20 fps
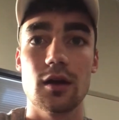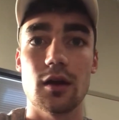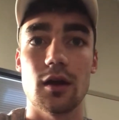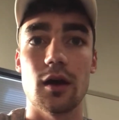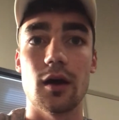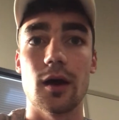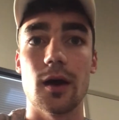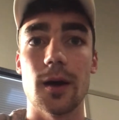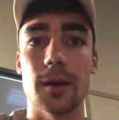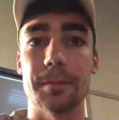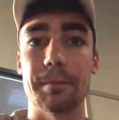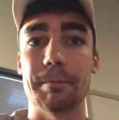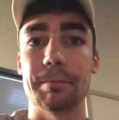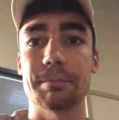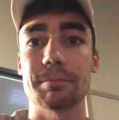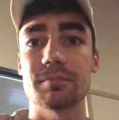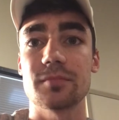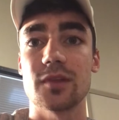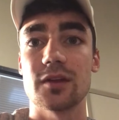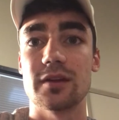
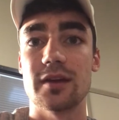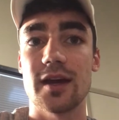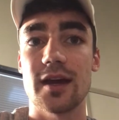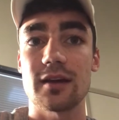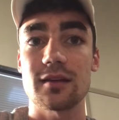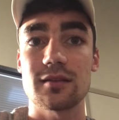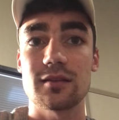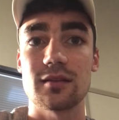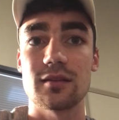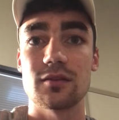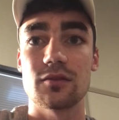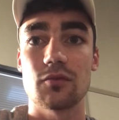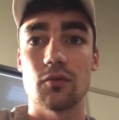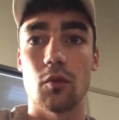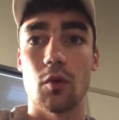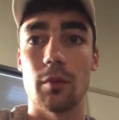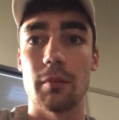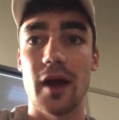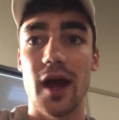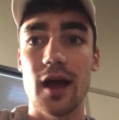The next is
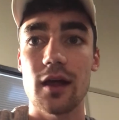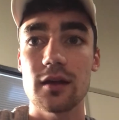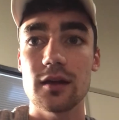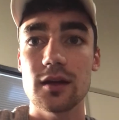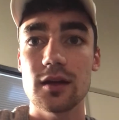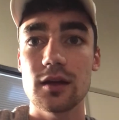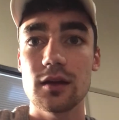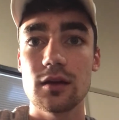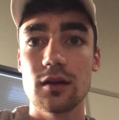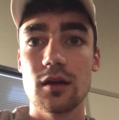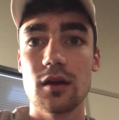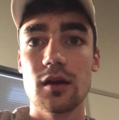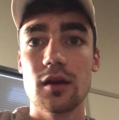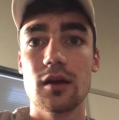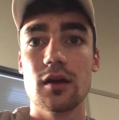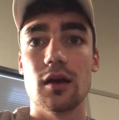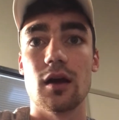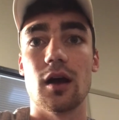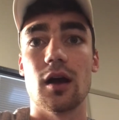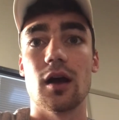formality.
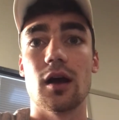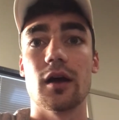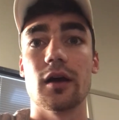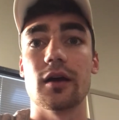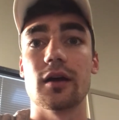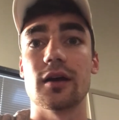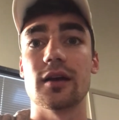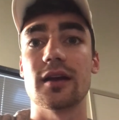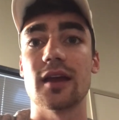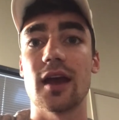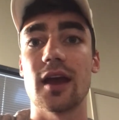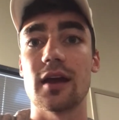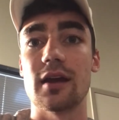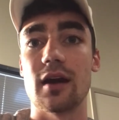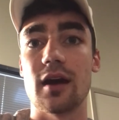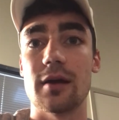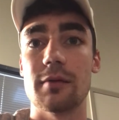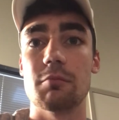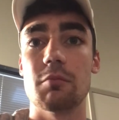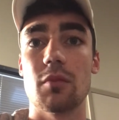Again,
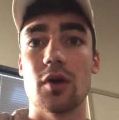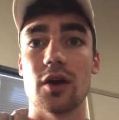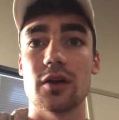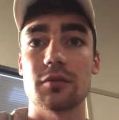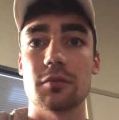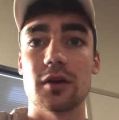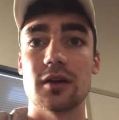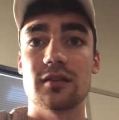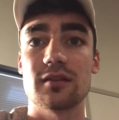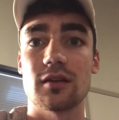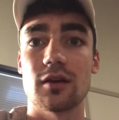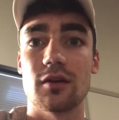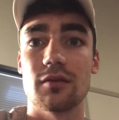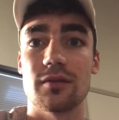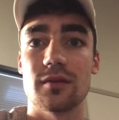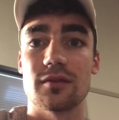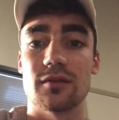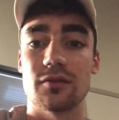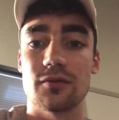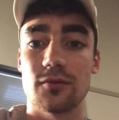I marked myself
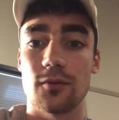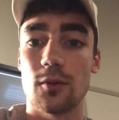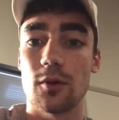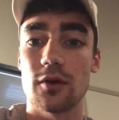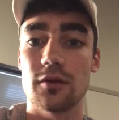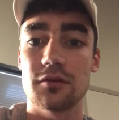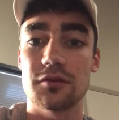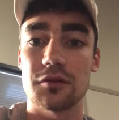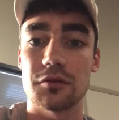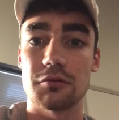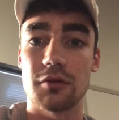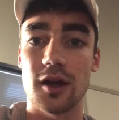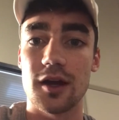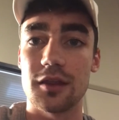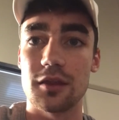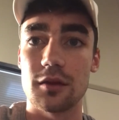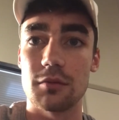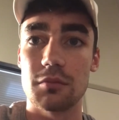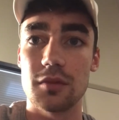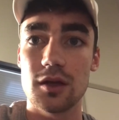as a 4, so right
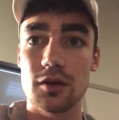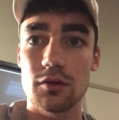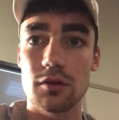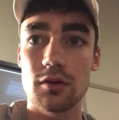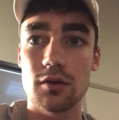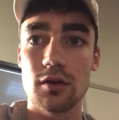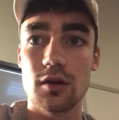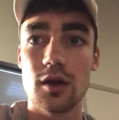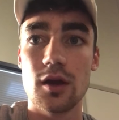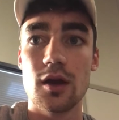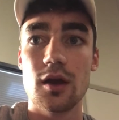in the middle.